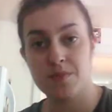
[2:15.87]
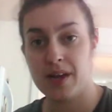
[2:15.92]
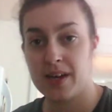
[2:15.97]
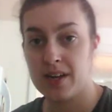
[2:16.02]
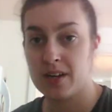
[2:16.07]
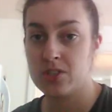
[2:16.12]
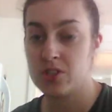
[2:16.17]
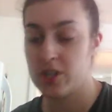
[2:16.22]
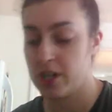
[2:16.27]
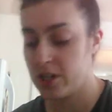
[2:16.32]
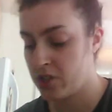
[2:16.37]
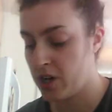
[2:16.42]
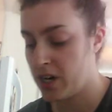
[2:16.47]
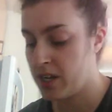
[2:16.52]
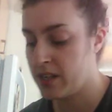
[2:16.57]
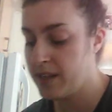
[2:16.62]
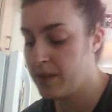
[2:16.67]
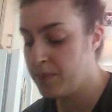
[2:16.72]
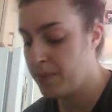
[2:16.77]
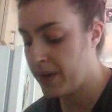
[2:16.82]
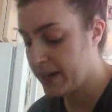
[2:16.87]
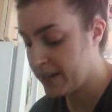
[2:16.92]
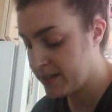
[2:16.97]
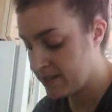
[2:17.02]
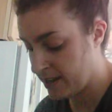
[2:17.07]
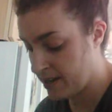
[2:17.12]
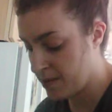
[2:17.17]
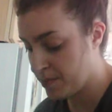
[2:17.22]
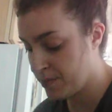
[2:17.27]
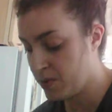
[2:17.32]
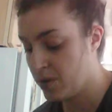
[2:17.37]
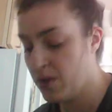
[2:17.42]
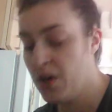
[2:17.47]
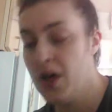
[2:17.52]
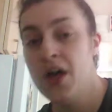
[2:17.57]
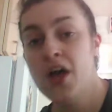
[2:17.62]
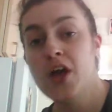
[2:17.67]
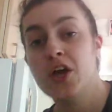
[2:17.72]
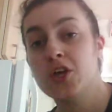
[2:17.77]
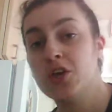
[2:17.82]
manager. You're trying to lead by example.
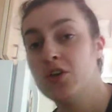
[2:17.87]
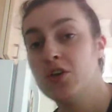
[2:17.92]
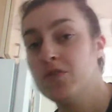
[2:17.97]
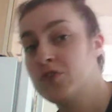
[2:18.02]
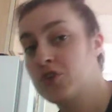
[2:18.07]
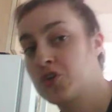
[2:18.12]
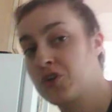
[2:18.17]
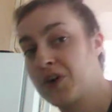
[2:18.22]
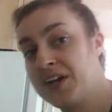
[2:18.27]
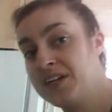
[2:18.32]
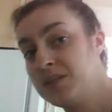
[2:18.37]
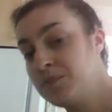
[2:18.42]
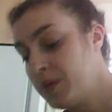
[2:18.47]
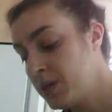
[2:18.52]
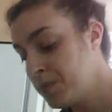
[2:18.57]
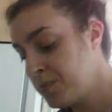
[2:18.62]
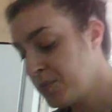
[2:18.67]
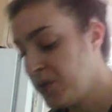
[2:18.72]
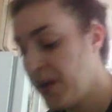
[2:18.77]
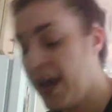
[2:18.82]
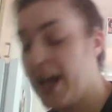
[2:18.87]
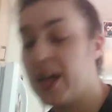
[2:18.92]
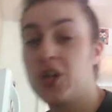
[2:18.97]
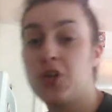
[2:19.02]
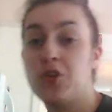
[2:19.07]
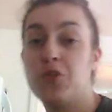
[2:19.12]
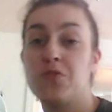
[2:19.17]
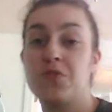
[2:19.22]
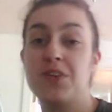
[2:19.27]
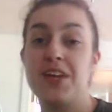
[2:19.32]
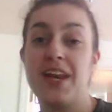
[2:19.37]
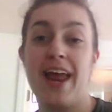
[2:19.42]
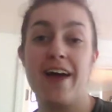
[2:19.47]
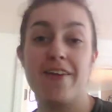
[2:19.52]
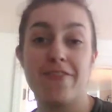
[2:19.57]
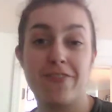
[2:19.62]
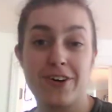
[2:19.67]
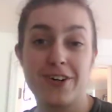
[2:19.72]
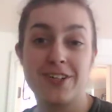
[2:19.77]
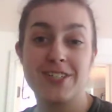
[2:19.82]
You've trained people, and you've
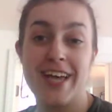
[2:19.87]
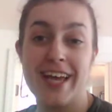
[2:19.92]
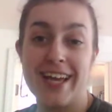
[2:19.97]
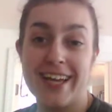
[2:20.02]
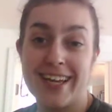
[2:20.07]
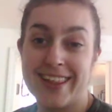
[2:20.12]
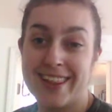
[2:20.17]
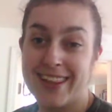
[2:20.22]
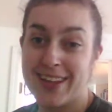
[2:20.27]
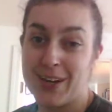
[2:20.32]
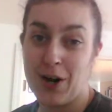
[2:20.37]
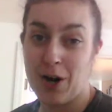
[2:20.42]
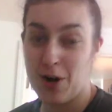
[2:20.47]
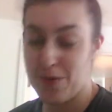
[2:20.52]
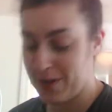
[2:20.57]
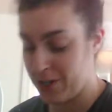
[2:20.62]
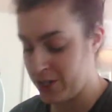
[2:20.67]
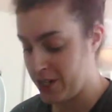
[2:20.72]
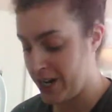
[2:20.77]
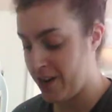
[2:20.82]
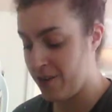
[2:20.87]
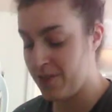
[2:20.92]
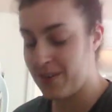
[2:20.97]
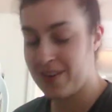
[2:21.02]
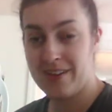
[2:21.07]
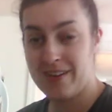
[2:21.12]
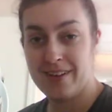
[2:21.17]
never taken the garbage out.